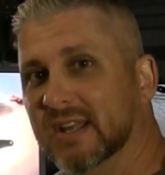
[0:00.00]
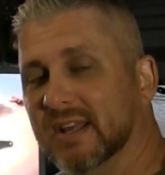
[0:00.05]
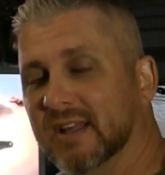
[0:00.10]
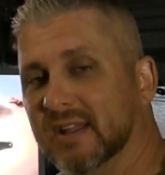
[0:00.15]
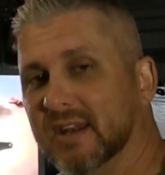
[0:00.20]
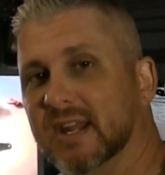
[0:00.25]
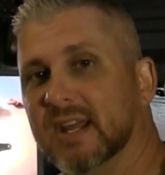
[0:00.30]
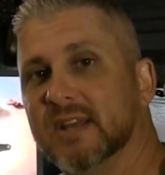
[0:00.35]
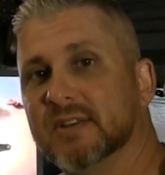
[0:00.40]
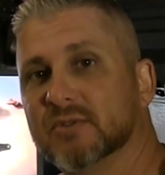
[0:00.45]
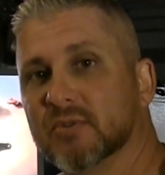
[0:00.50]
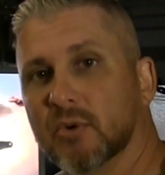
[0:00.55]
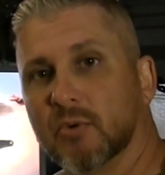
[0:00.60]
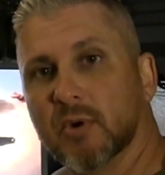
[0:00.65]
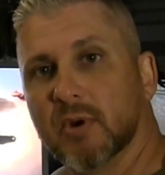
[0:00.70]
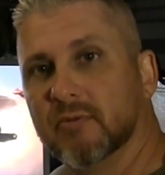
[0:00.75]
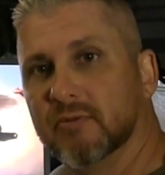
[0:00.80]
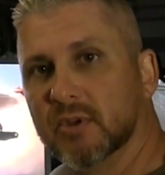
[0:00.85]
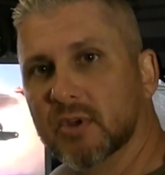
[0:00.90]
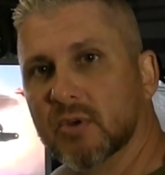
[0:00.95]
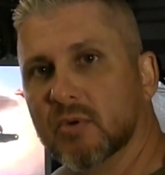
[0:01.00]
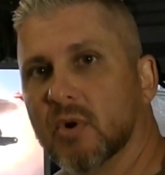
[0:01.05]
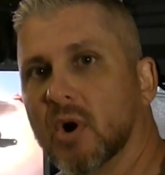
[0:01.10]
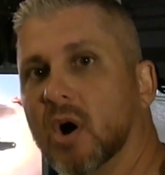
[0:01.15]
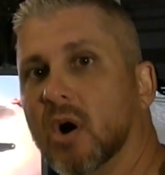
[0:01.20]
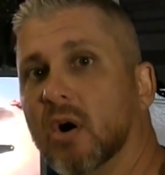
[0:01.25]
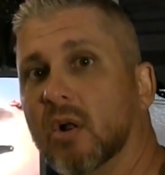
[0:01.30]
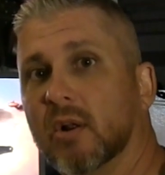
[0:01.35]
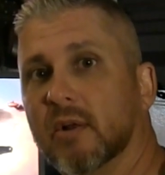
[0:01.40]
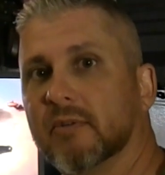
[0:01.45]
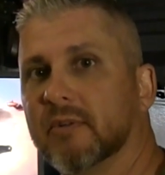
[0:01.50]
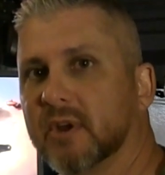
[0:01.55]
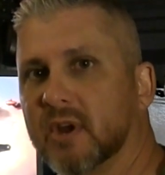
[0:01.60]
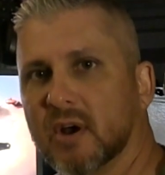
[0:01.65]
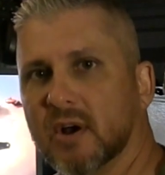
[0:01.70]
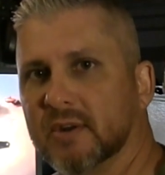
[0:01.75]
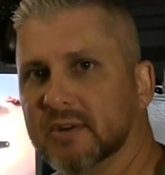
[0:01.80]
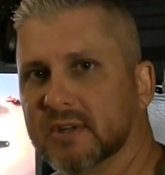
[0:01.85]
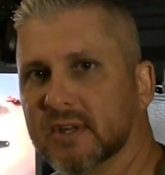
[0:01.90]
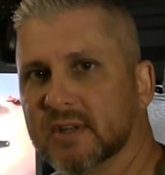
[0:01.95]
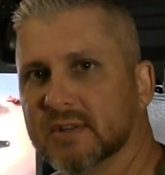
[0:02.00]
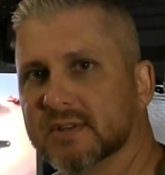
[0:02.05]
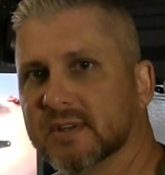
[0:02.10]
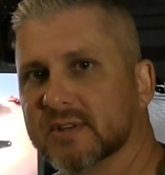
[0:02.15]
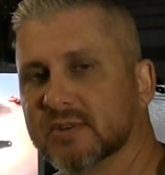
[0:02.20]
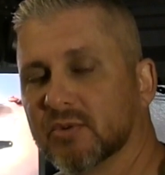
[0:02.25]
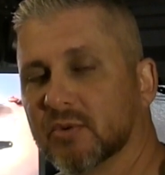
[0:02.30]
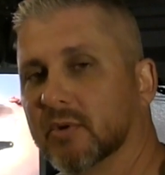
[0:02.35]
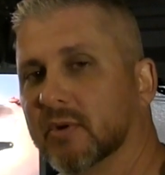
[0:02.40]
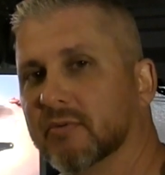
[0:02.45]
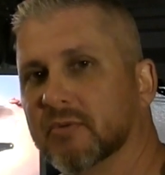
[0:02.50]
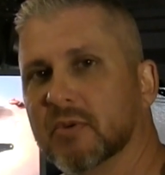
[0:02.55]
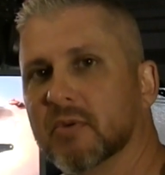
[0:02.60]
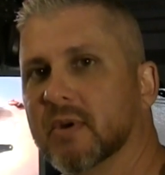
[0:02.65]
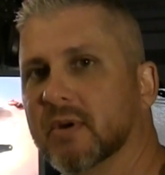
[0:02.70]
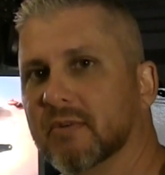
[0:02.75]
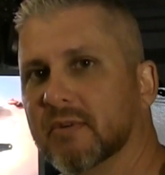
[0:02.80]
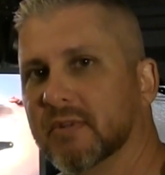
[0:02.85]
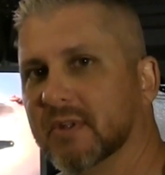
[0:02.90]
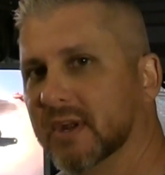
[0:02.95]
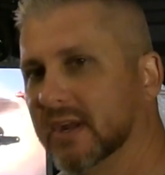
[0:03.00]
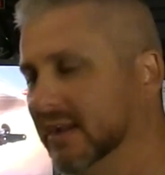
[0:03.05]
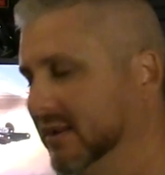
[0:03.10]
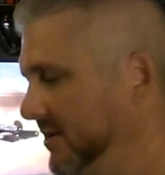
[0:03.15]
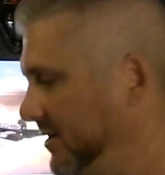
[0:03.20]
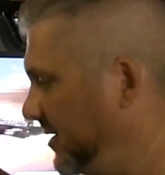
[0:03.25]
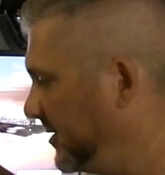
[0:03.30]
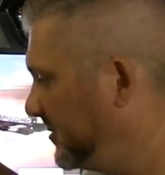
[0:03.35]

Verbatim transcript: and he's going to review all of the contents. He's going to review everything in